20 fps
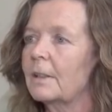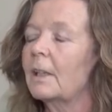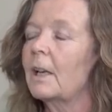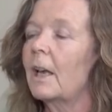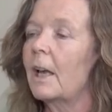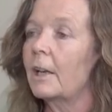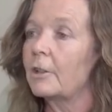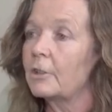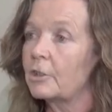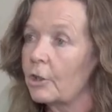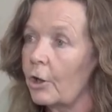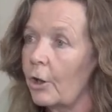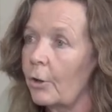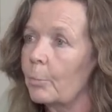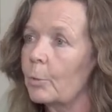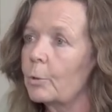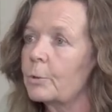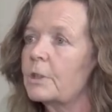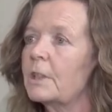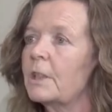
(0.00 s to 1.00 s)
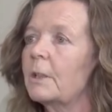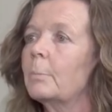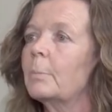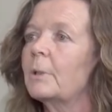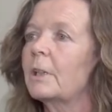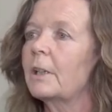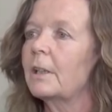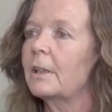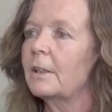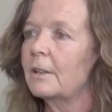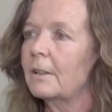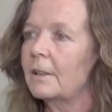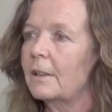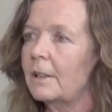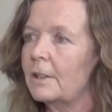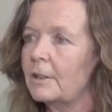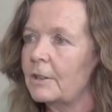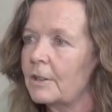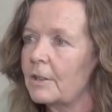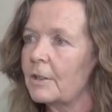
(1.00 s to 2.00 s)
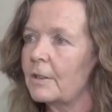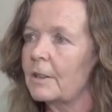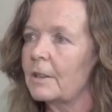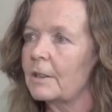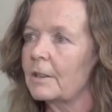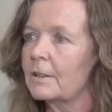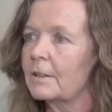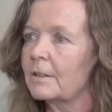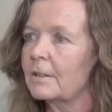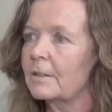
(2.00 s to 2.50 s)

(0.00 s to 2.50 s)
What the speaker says: and to go more deeply into this.